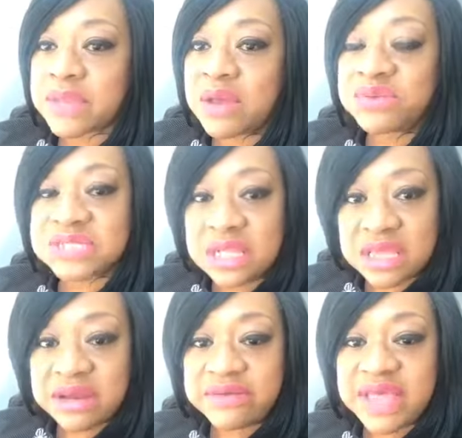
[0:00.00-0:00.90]
it was
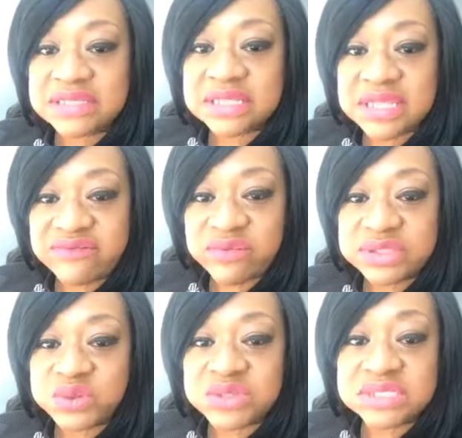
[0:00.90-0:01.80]
clear that
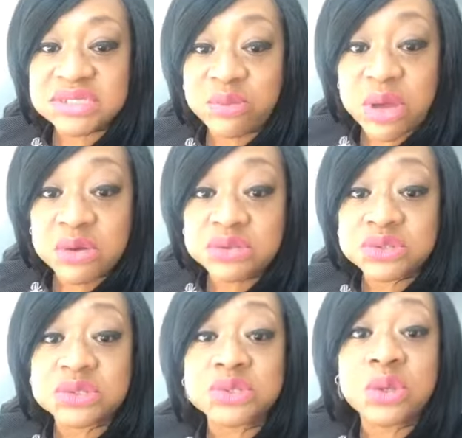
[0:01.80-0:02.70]
deliverance was
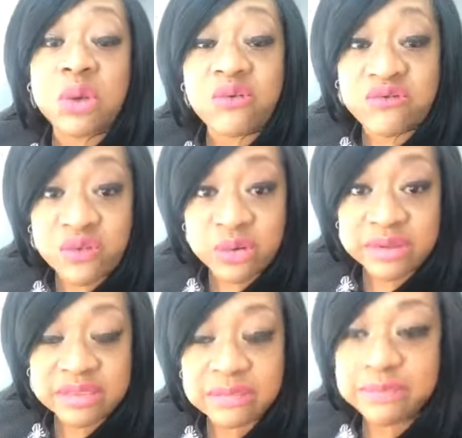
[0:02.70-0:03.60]
supposed to go
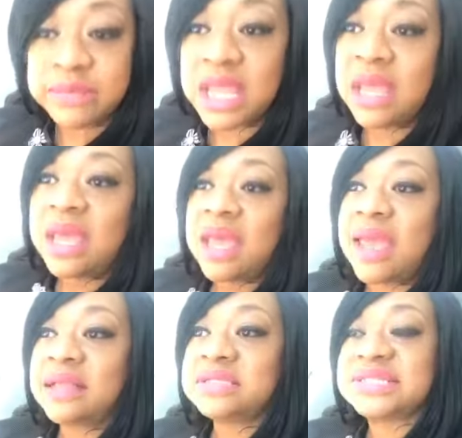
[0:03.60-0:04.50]
forth.
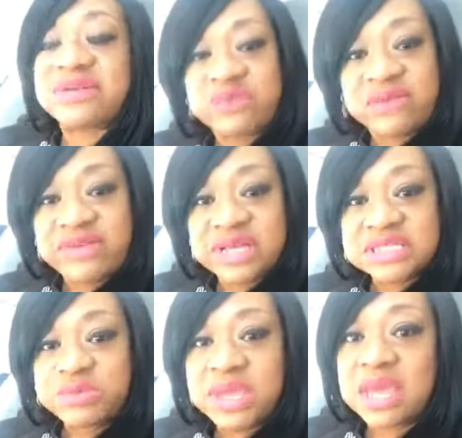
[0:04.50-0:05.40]
And several of
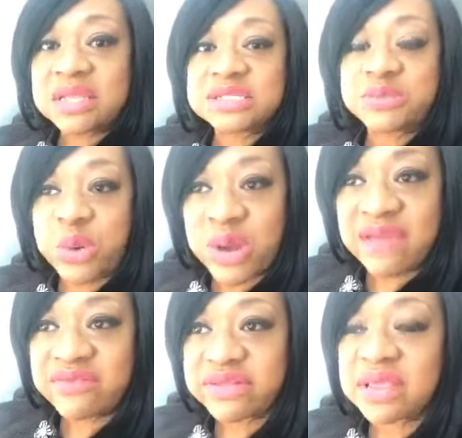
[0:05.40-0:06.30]
us began to pray
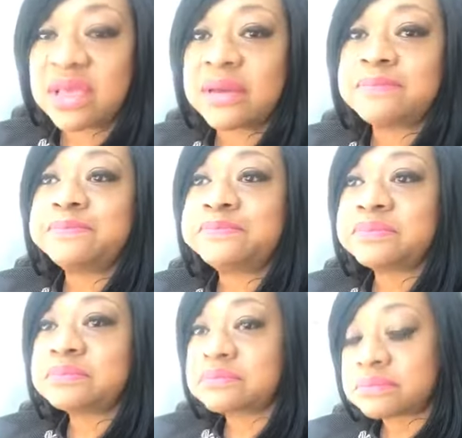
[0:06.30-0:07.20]
for them.
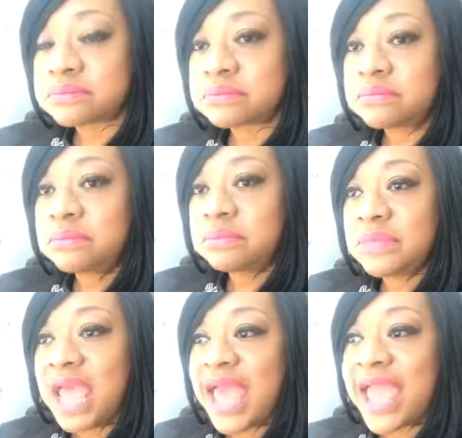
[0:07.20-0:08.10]

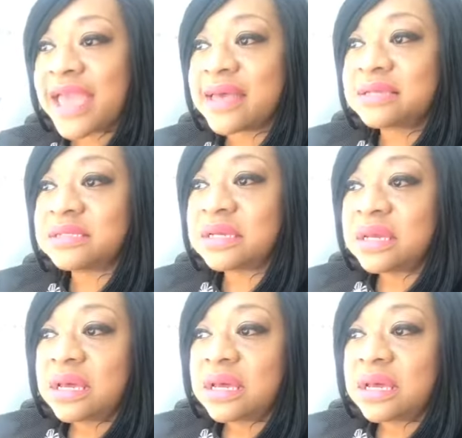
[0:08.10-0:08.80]
And